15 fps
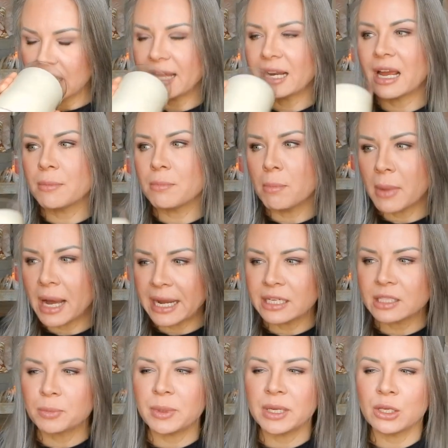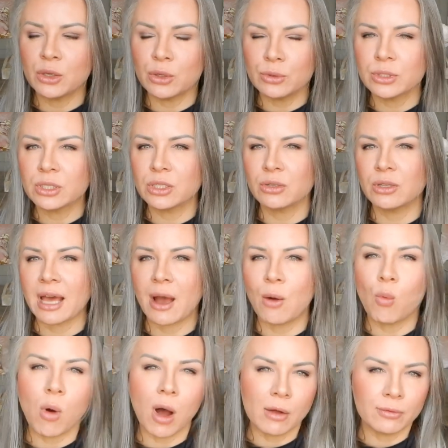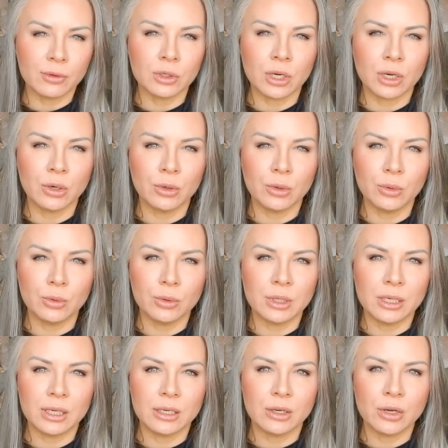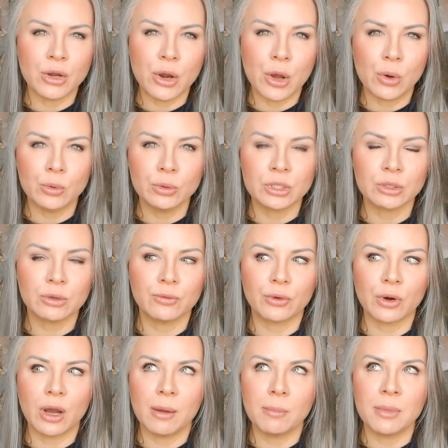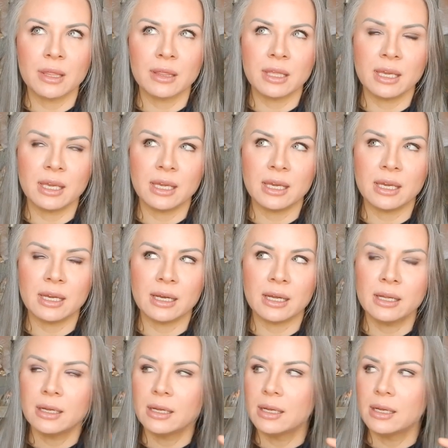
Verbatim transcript: and I might be used to that waffle cone note from the,